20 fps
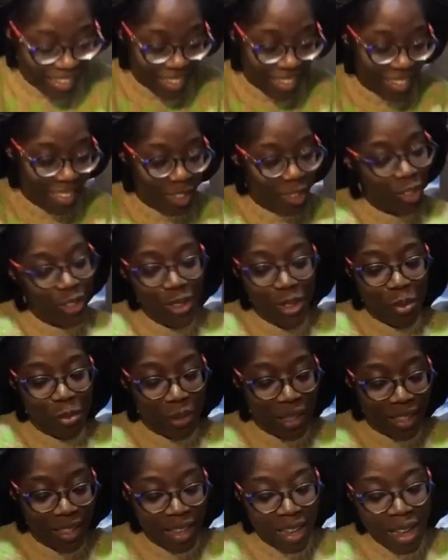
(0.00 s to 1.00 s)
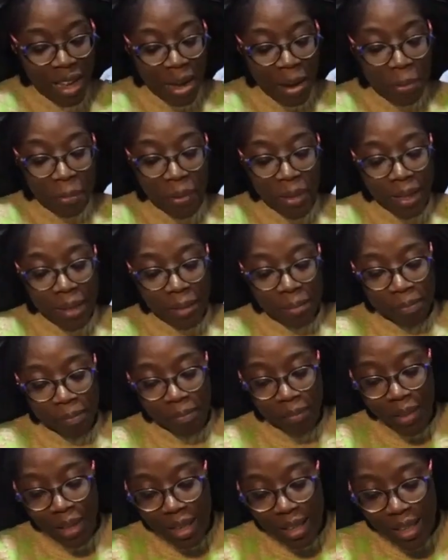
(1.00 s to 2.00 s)
It's just me. But
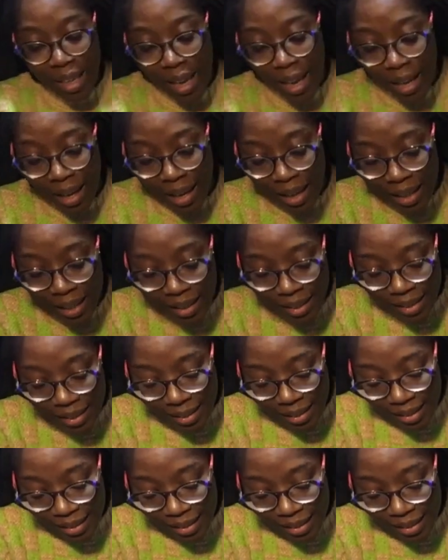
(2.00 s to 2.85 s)
yeah, it's